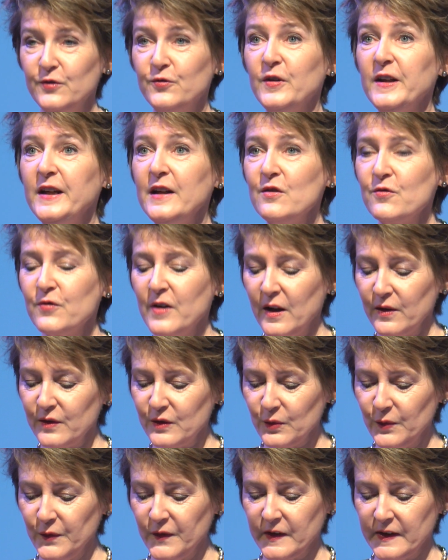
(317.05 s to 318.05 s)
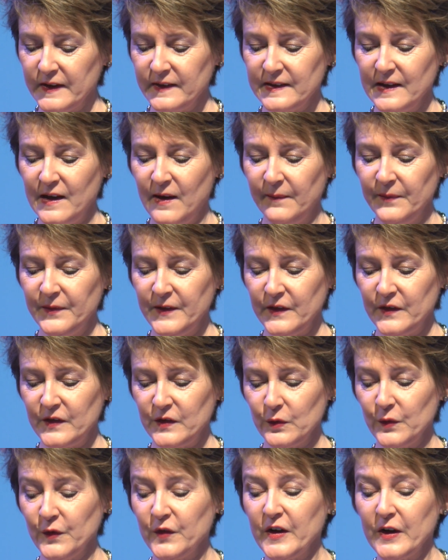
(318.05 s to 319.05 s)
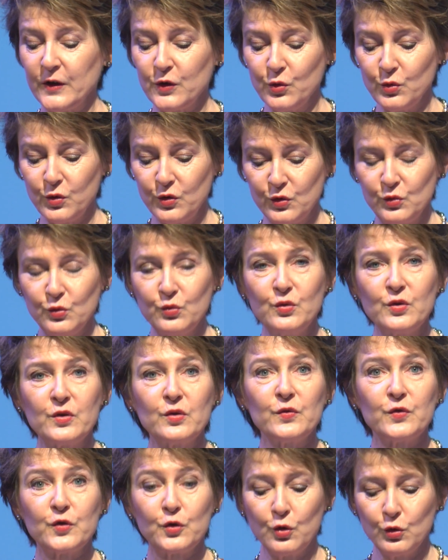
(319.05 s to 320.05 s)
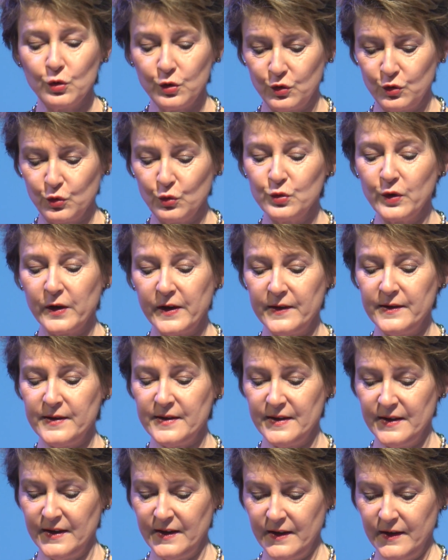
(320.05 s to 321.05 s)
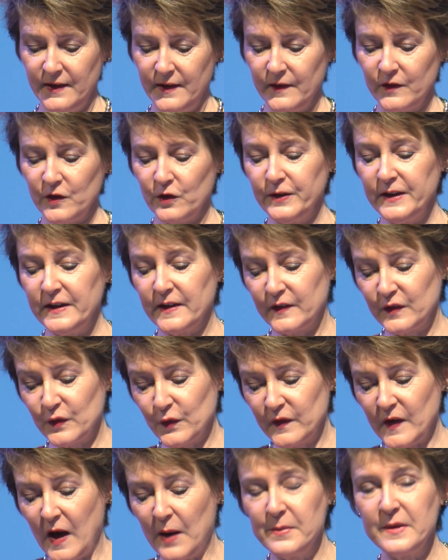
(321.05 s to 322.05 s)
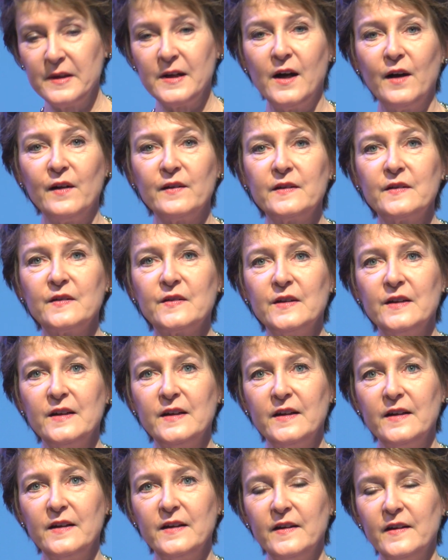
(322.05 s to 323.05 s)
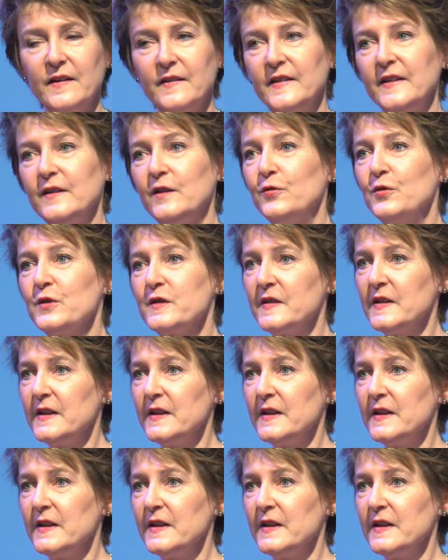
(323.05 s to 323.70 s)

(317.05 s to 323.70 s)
That's why we need public service media, because they do not have to abide by